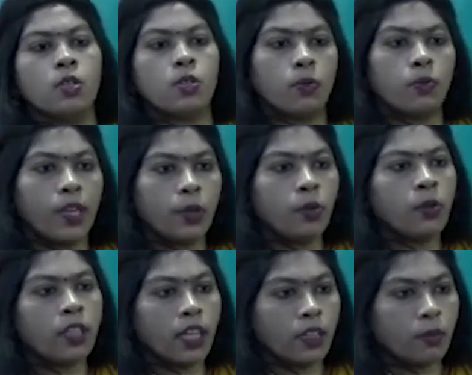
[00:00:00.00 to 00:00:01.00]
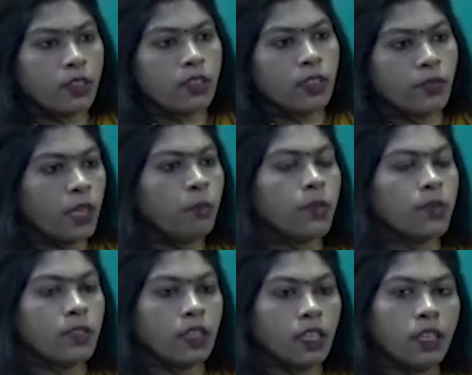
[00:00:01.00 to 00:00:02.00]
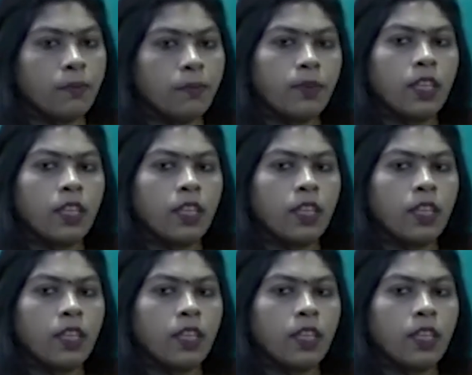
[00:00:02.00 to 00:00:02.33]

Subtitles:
So we know that person very personally.